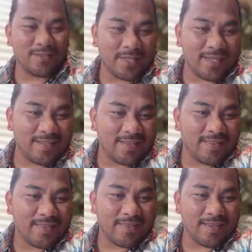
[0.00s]
Thank
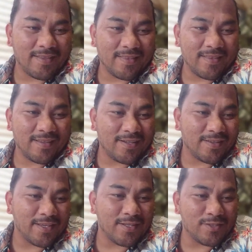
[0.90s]

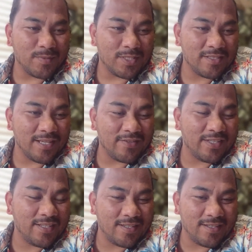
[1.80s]
you so much,
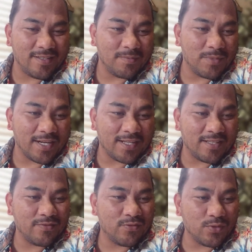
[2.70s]
David
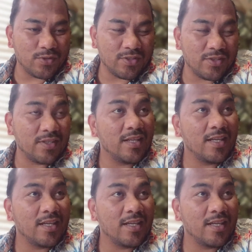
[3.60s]
Brackett, for